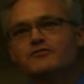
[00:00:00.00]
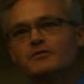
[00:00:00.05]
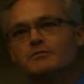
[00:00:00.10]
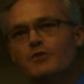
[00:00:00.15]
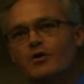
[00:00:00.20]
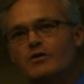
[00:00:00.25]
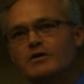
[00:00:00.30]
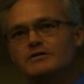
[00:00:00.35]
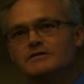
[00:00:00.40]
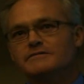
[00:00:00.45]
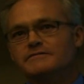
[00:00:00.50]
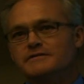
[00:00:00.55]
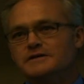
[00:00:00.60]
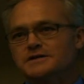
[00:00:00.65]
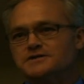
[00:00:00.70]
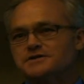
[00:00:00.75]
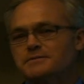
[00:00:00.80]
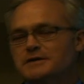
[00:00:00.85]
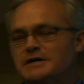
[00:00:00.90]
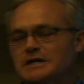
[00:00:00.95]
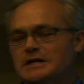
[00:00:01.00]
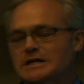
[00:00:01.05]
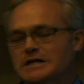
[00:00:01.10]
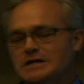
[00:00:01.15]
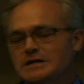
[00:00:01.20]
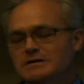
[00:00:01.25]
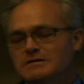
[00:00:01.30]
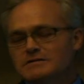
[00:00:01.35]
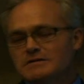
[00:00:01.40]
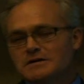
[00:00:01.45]
from all of this, I mean,
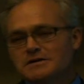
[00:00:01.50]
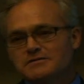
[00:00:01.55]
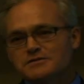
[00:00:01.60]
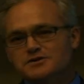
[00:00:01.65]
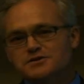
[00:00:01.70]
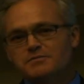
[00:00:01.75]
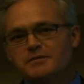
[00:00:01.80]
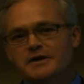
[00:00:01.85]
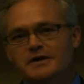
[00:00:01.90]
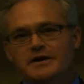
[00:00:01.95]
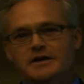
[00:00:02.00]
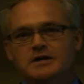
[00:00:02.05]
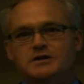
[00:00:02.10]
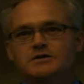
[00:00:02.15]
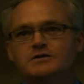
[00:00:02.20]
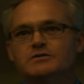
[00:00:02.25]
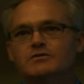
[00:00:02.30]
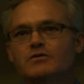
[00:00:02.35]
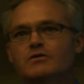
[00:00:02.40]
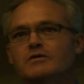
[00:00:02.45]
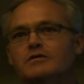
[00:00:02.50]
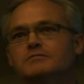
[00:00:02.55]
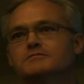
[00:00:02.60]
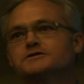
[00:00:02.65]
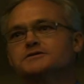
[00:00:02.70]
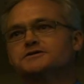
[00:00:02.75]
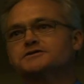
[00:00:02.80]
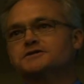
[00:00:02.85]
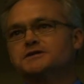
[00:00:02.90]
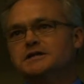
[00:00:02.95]
clearly there's been an
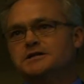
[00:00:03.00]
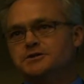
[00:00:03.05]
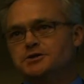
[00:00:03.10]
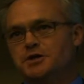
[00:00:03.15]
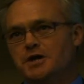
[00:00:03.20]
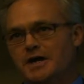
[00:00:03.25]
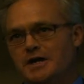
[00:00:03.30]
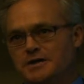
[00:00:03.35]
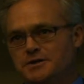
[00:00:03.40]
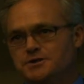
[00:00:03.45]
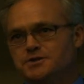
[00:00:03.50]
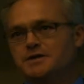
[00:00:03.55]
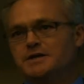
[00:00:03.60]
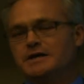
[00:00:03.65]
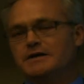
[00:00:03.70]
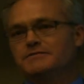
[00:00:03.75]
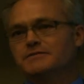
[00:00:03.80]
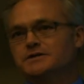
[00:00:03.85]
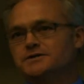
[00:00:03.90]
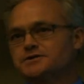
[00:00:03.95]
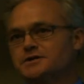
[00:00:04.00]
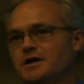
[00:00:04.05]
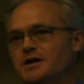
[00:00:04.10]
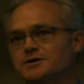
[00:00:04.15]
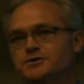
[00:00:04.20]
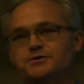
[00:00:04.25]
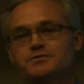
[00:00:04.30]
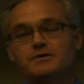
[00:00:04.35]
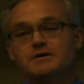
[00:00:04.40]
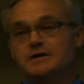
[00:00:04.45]
enormous sea change in this
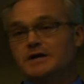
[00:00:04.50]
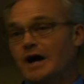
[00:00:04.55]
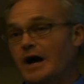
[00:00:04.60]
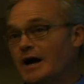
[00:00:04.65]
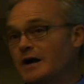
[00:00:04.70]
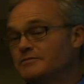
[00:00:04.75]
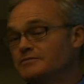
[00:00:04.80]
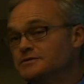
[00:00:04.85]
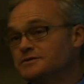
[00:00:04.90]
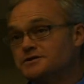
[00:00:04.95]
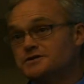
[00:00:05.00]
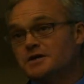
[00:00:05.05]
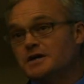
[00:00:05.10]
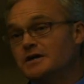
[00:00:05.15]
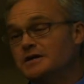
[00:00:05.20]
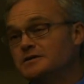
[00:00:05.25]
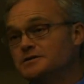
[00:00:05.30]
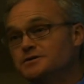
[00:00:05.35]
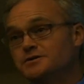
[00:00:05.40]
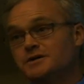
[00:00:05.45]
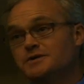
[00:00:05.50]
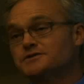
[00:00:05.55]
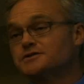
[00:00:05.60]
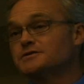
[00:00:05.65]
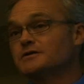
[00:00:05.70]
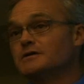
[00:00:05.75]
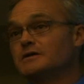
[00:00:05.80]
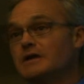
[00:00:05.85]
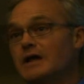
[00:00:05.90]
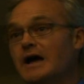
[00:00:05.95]
country, I would say, in
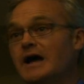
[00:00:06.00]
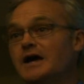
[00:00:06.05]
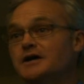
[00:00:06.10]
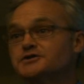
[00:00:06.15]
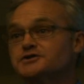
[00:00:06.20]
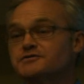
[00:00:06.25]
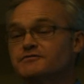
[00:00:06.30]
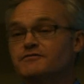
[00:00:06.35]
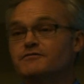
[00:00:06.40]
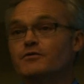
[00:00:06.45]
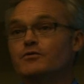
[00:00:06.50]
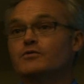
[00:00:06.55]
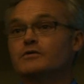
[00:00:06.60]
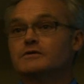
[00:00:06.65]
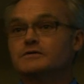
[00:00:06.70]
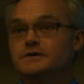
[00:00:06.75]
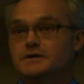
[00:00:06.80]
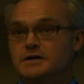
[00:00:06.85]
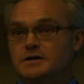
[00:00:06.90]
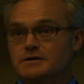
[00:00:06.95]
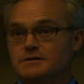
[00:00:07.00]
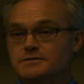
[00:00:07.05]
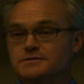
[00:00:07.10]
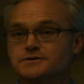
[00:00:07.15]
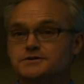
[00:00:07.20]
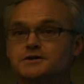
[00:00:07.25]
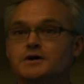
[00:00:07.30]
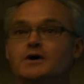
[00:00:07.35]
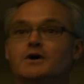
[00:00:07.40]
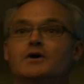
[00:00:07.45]
just the last four
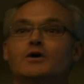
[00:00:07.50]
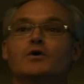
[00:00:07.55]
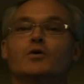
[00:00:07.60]
years,